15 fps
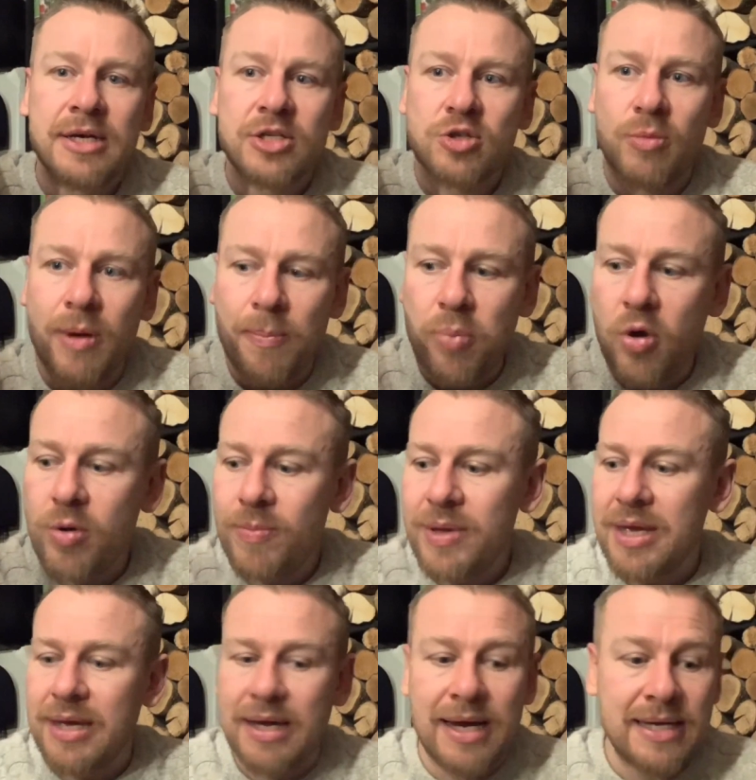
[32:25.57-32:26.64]
So my point
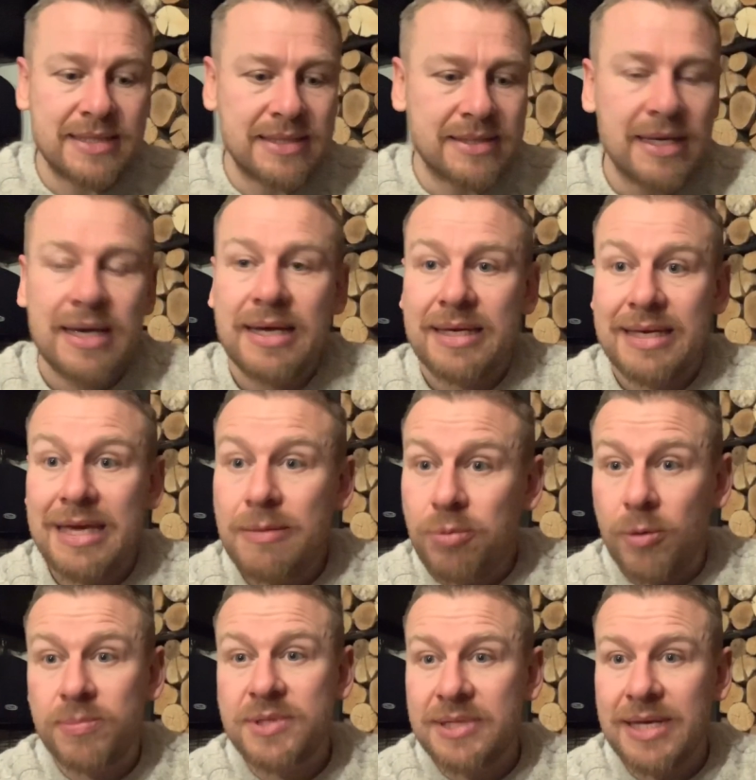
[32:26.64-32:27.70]
being, guys, is Keep
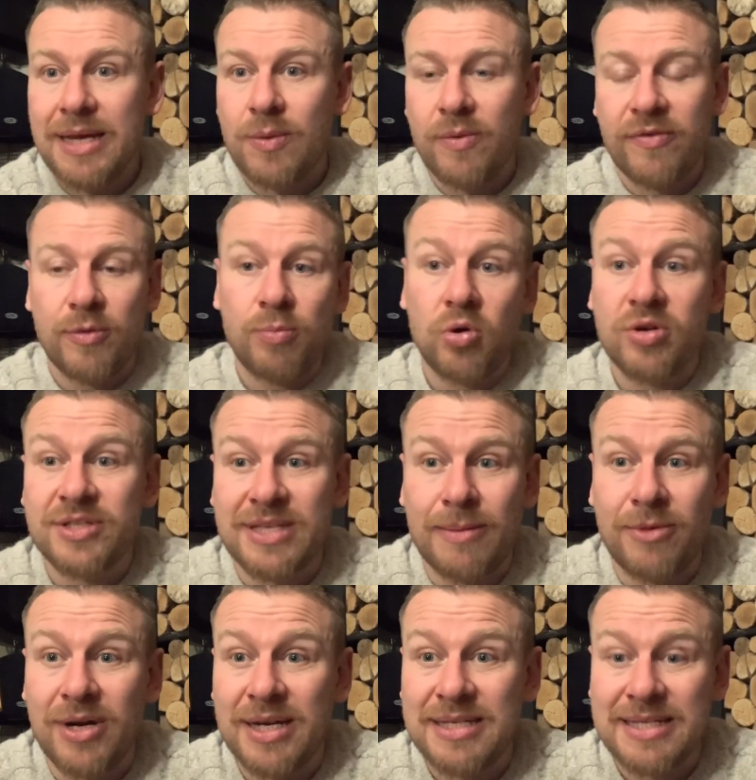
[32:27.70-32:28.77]
up to date with the Book of
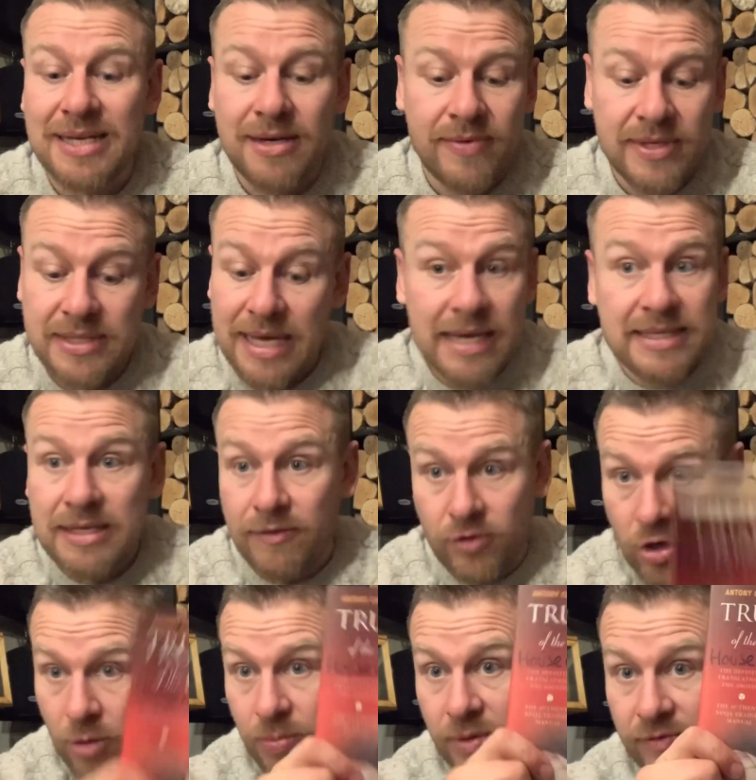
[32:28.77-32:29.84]
Samurai series. Get yourself a
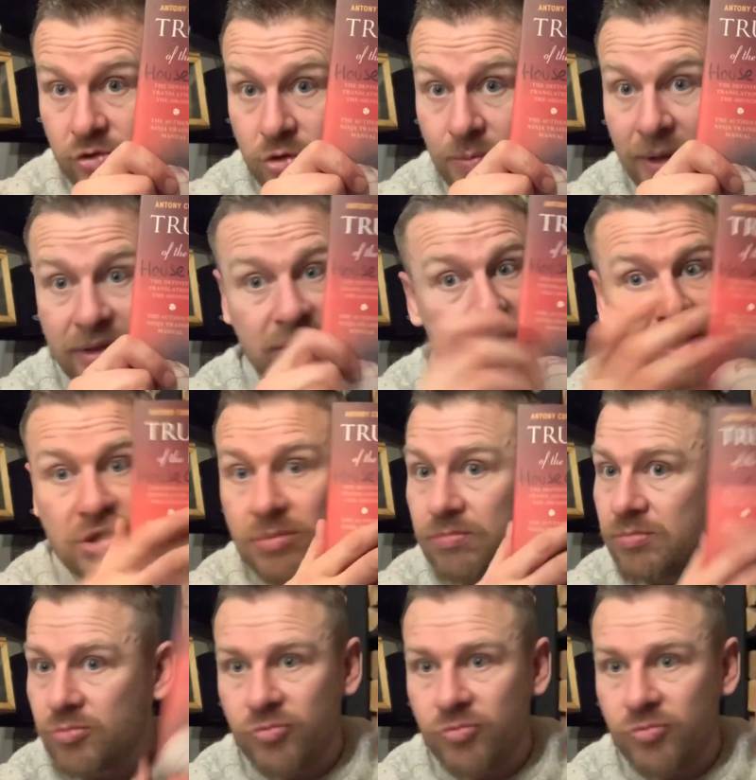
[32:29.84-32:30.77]
copy of True Path of Ninja.